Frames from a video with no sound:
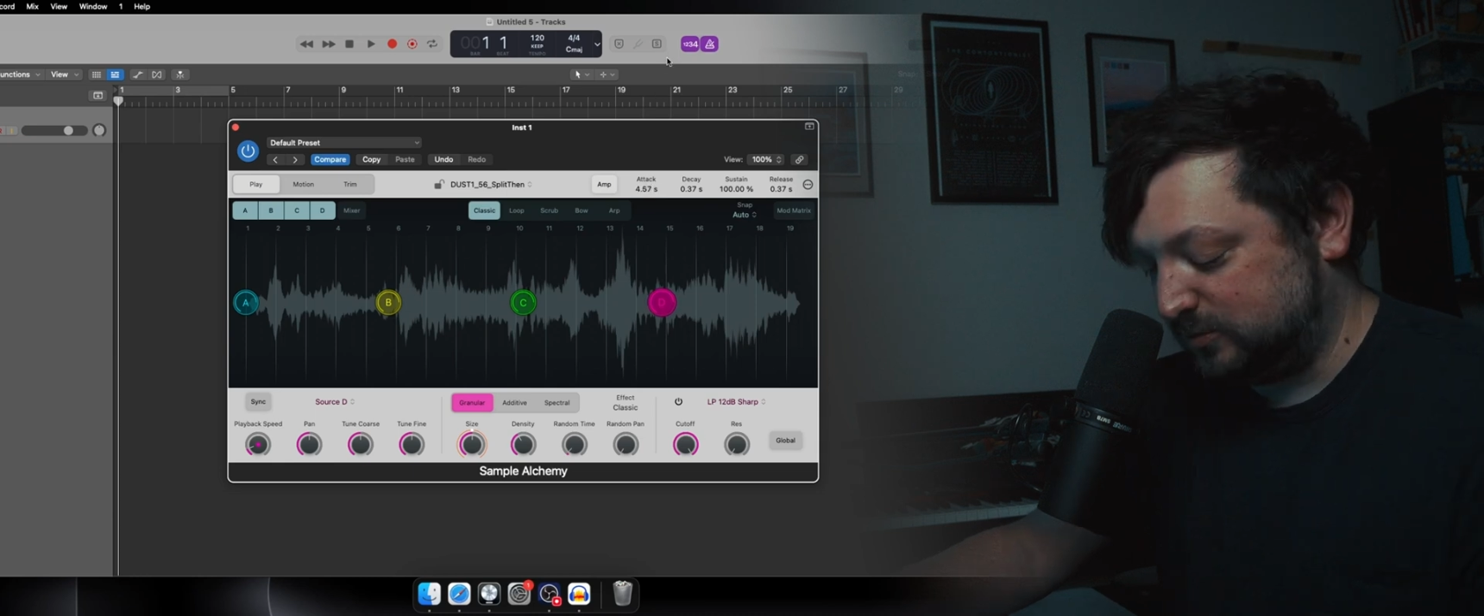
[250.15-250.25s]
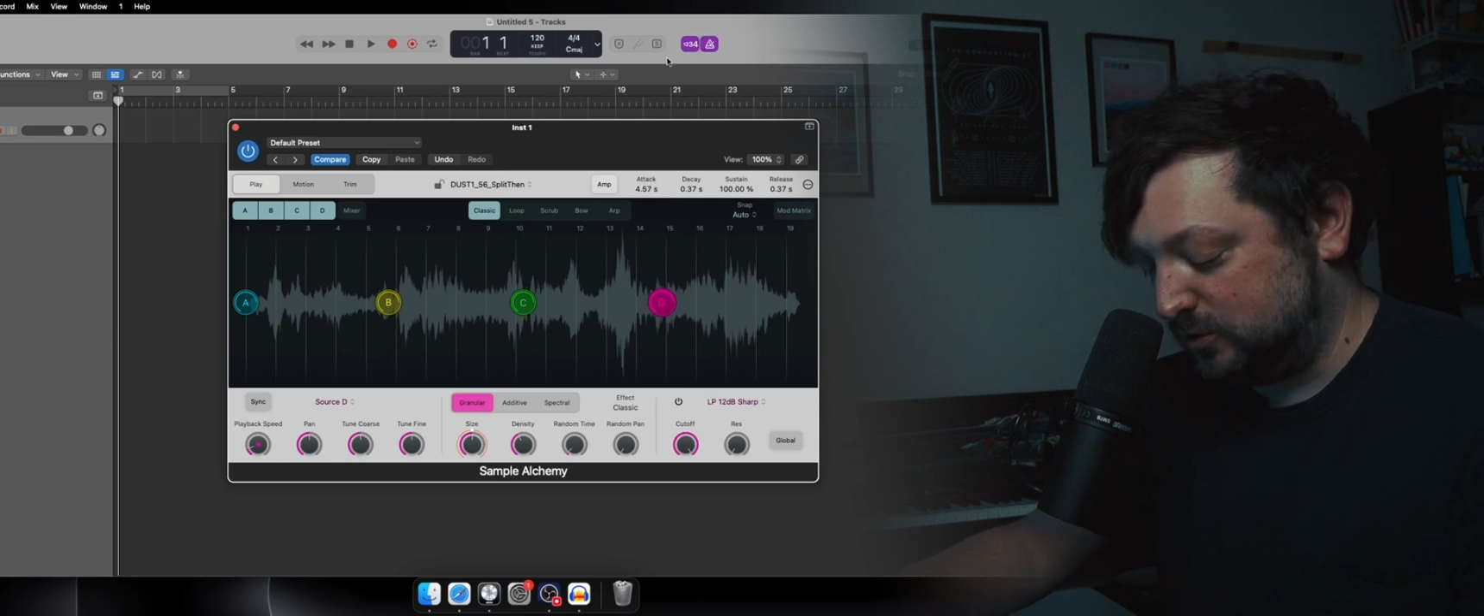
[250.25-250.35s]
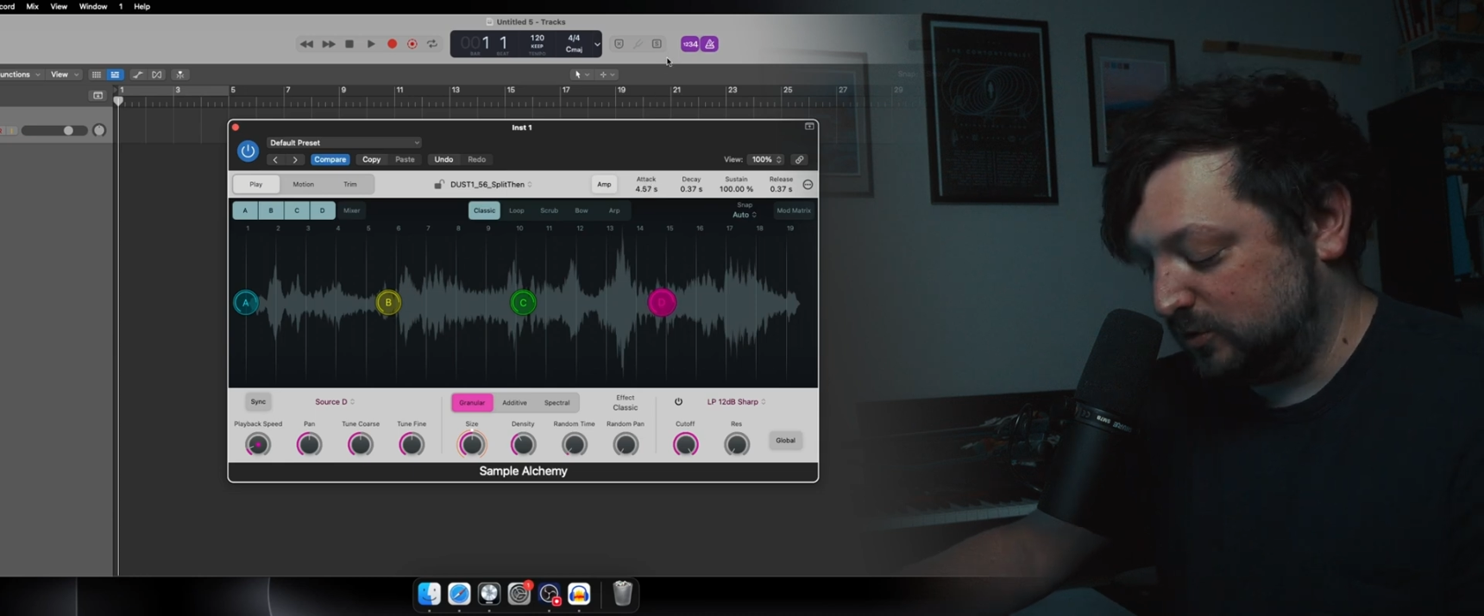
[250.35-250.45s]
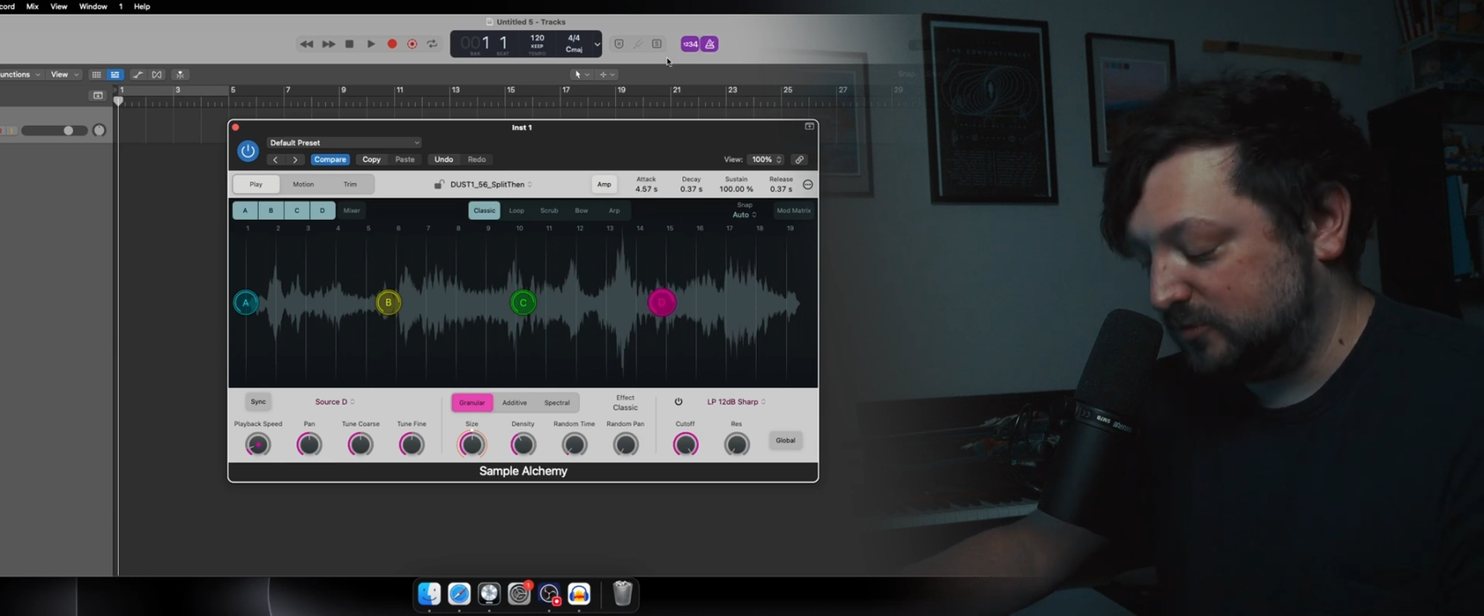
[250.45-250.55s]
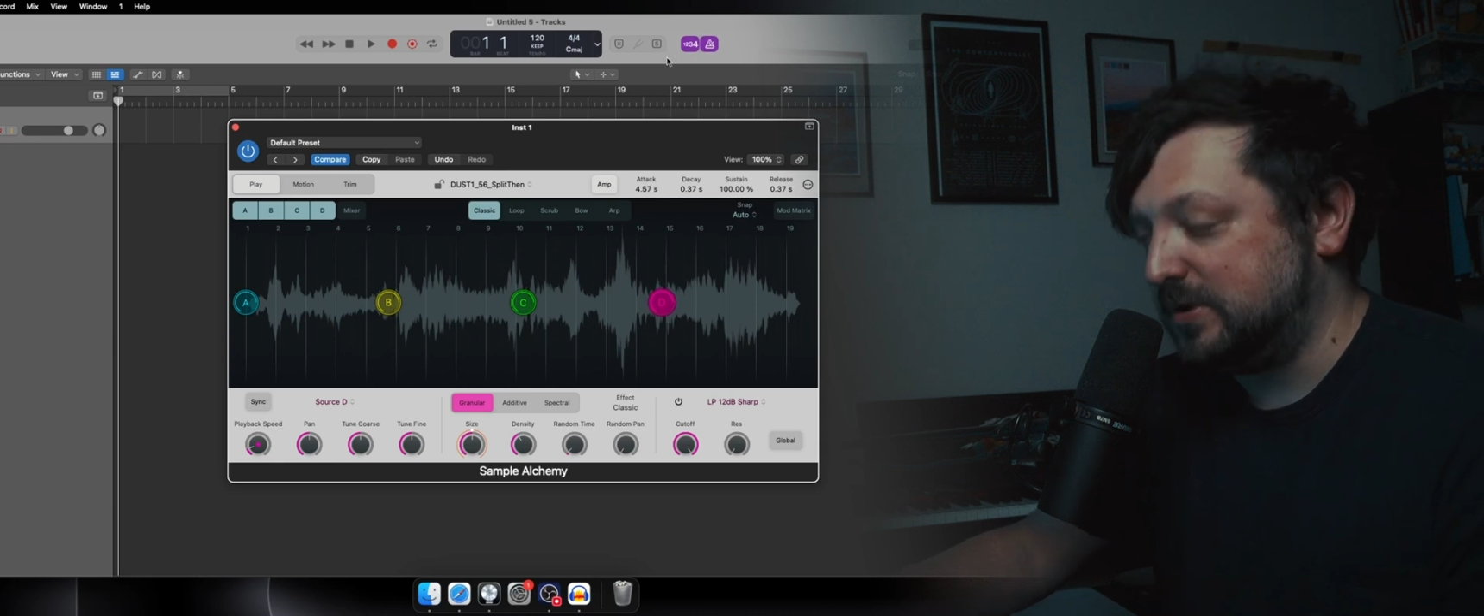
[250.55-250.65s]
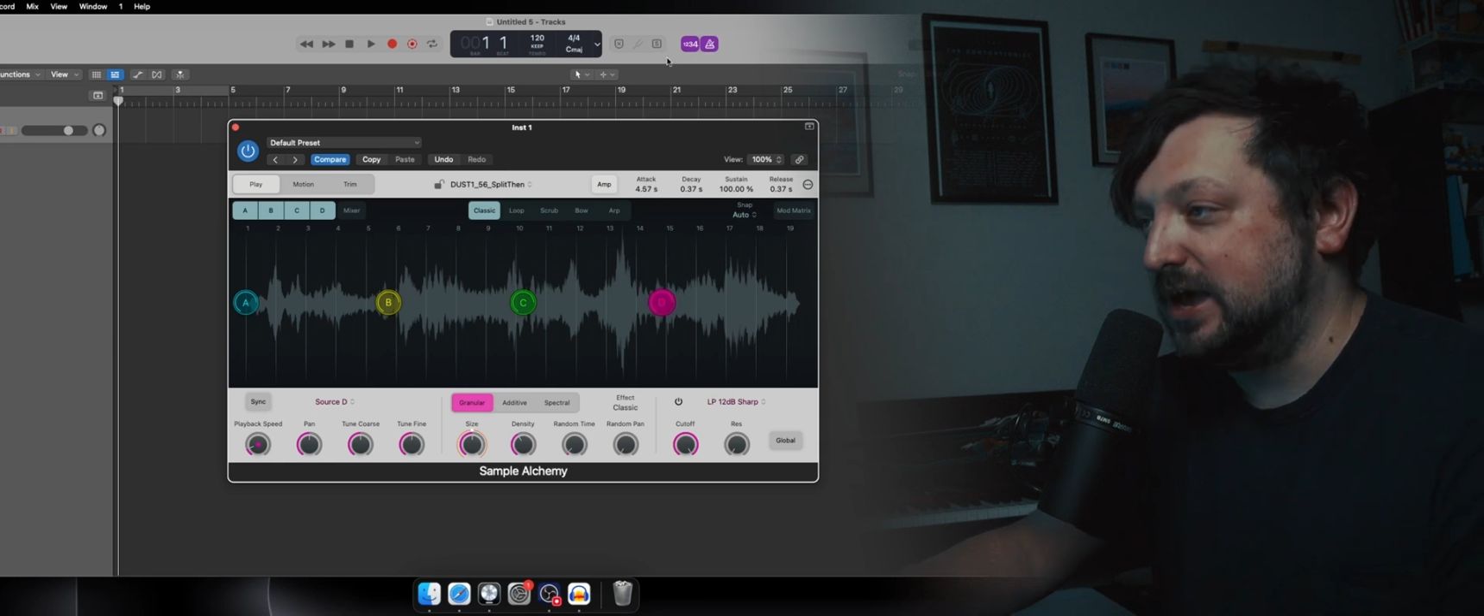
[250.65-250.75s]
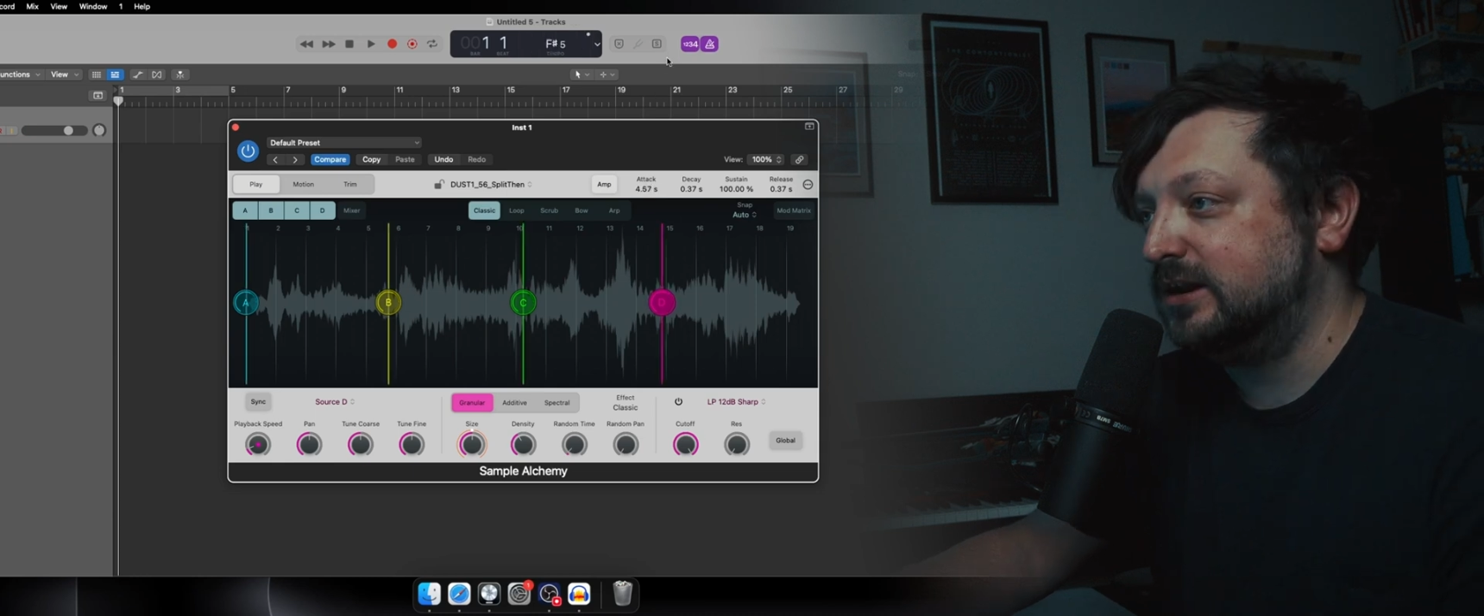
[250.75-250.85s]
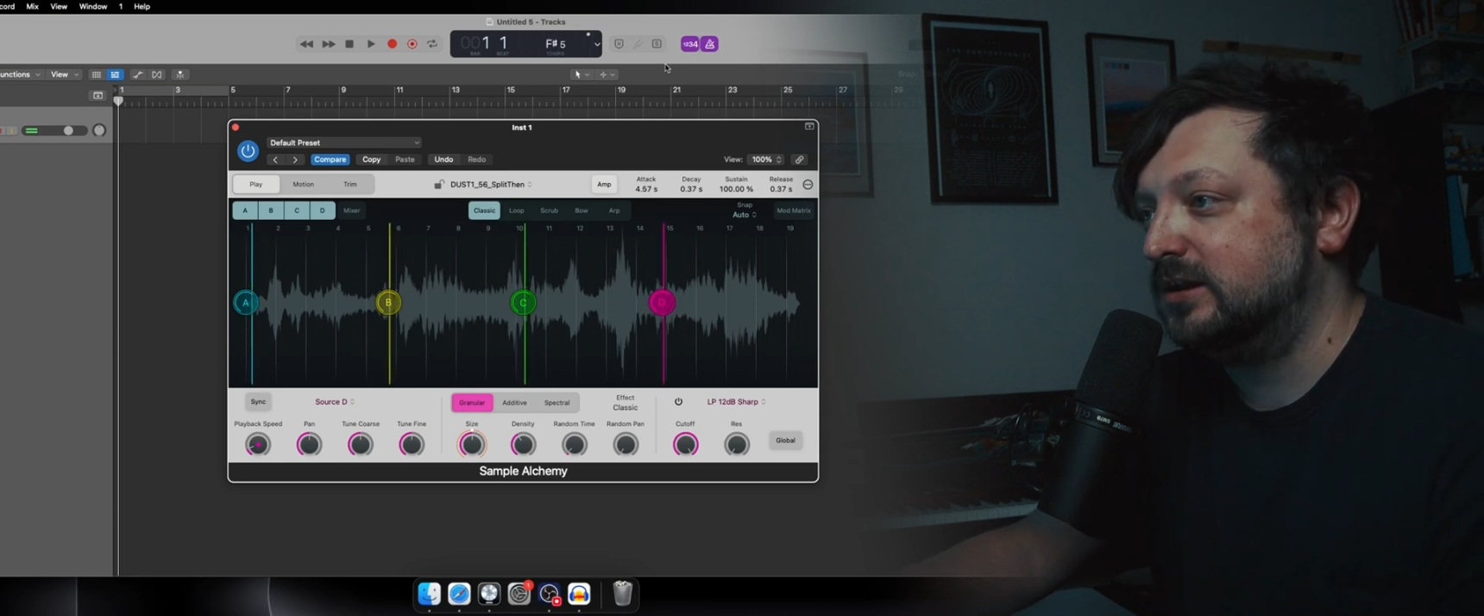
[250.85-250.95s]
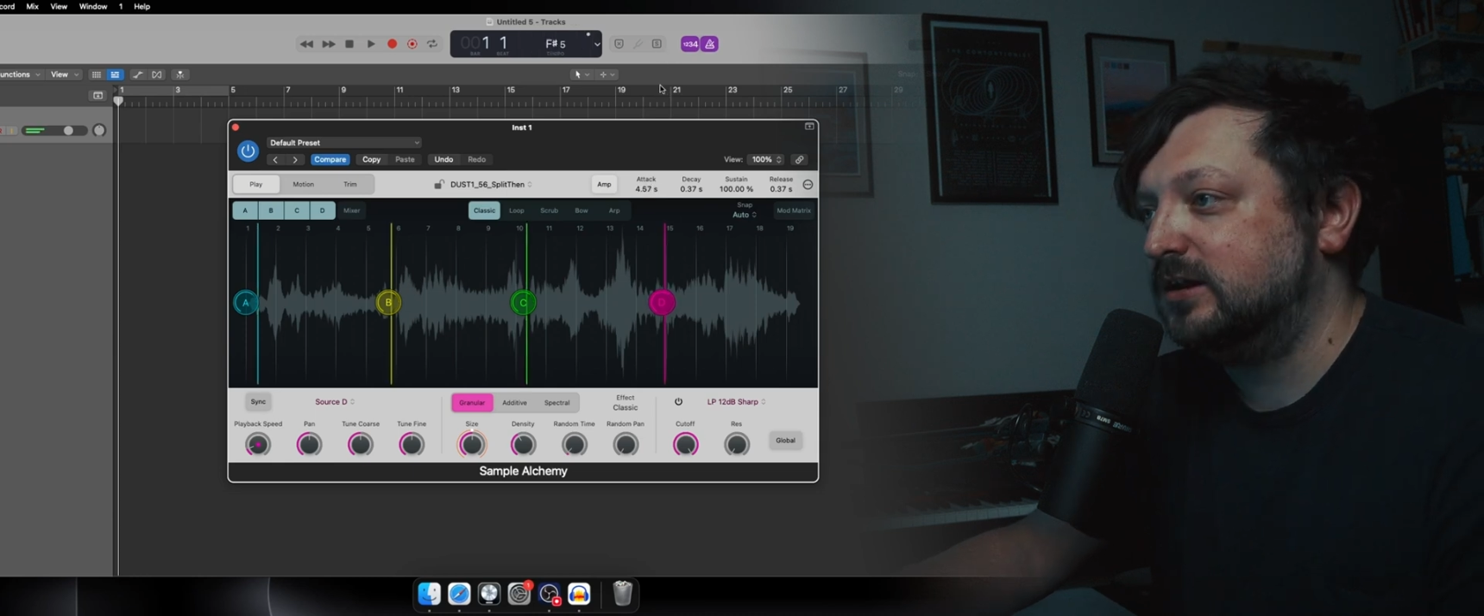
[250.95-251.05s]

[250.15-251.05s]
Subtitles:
more of a pad.